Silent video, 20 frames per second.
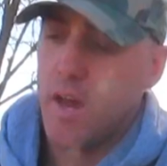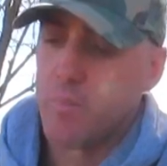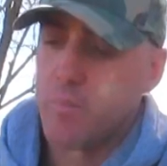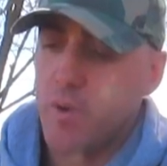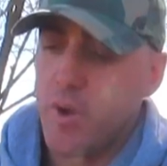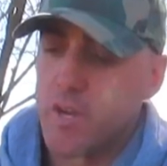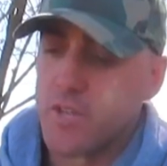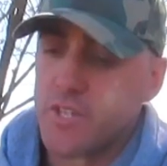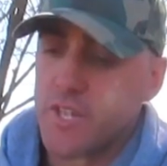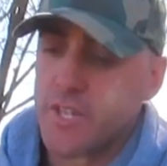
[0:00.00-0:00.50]

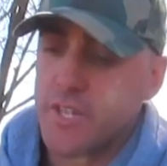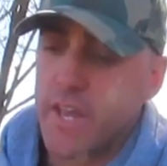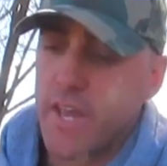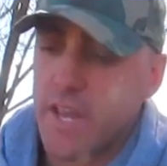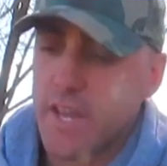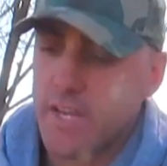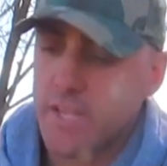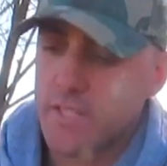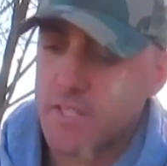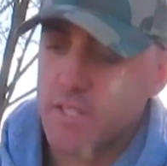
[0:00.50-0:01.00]
Project
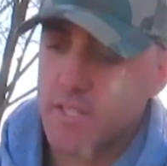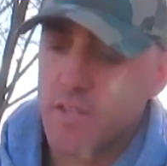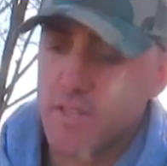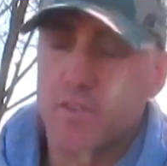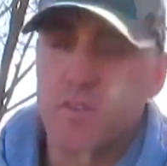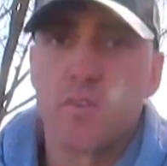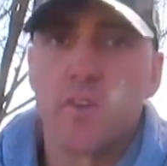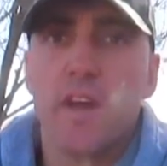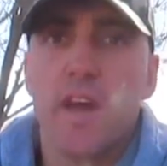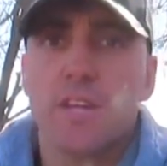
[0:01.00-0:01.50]
X in
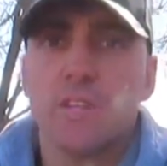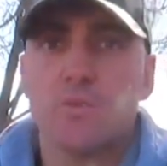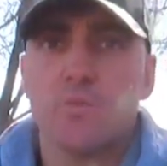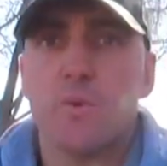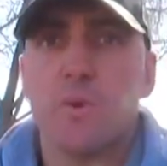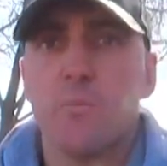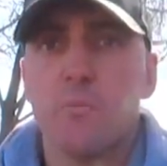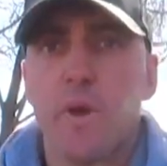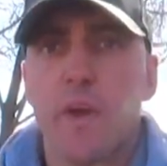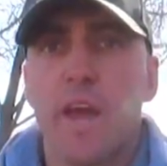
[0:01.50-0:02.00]
300
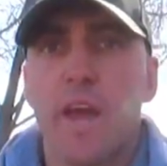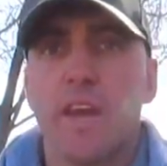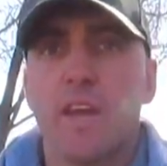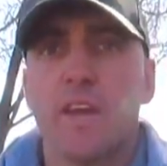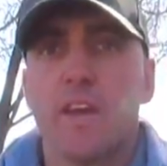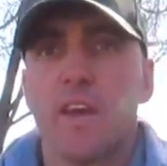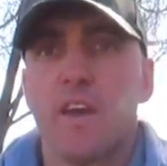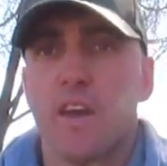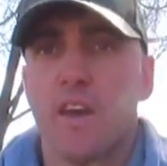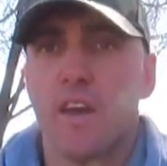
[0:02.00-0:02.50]

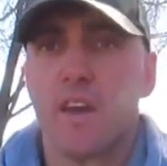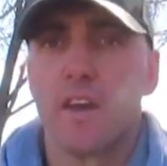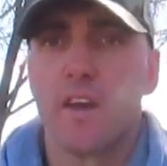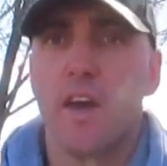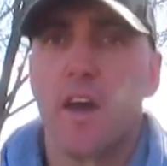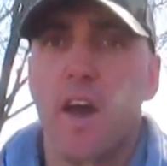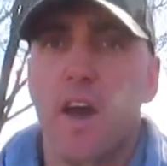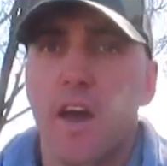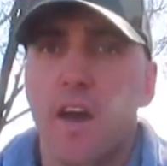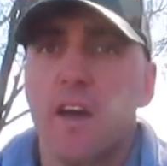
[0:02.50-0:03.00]
WinMag.
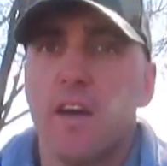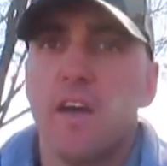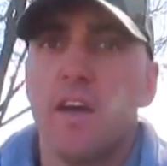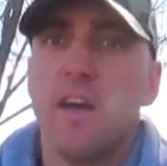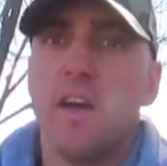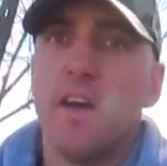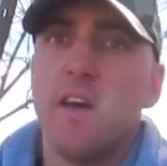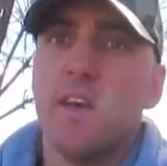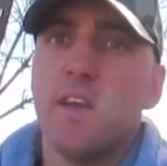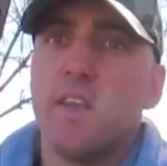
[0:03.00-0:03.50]

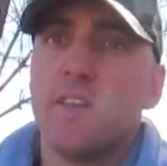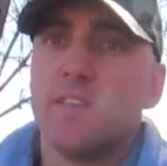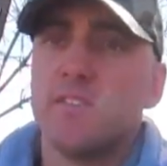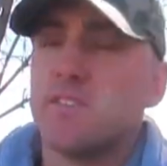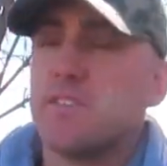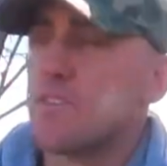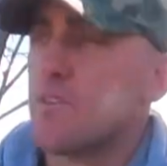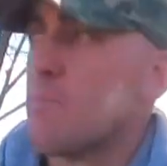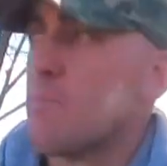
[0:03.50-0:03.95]
This is a